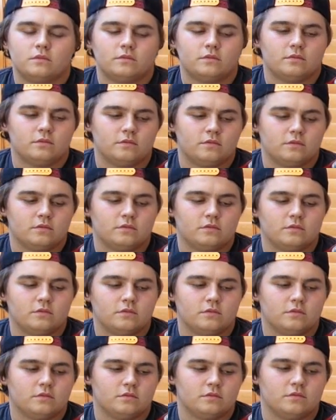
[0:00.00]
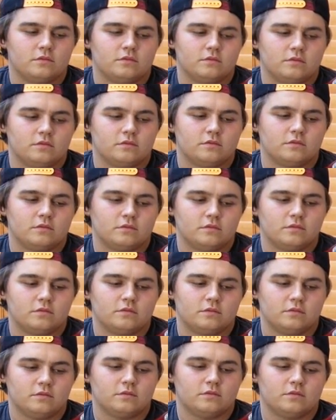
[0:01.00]

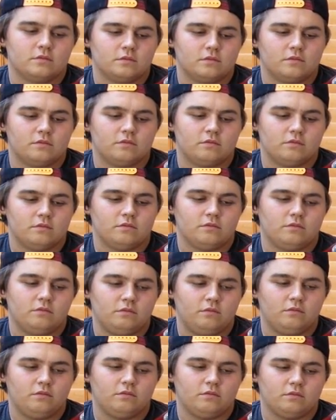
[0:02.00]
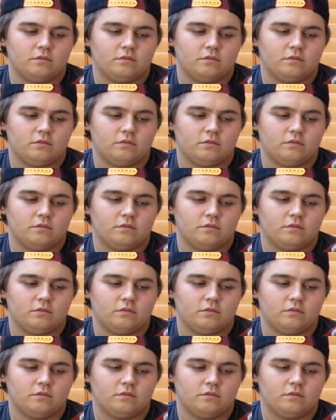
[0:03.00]
No words are spoken by the person on screen.